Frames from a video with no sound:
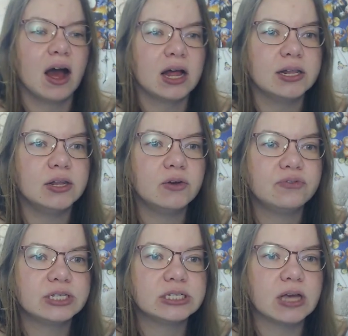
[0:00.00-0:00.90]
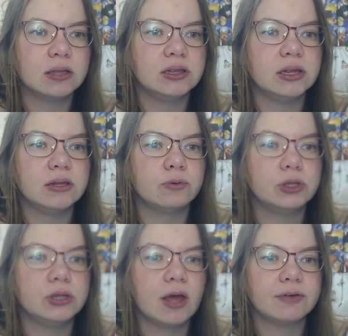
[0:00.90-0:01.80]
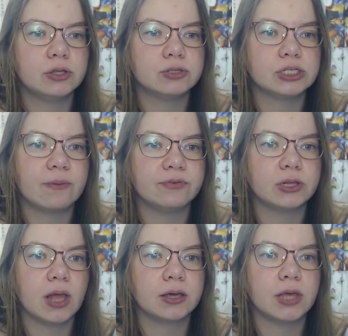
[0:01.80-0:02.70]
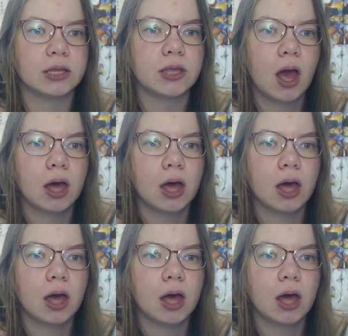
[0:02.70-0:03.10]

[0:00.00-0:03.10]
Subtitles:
Luffy-san would never do something like that.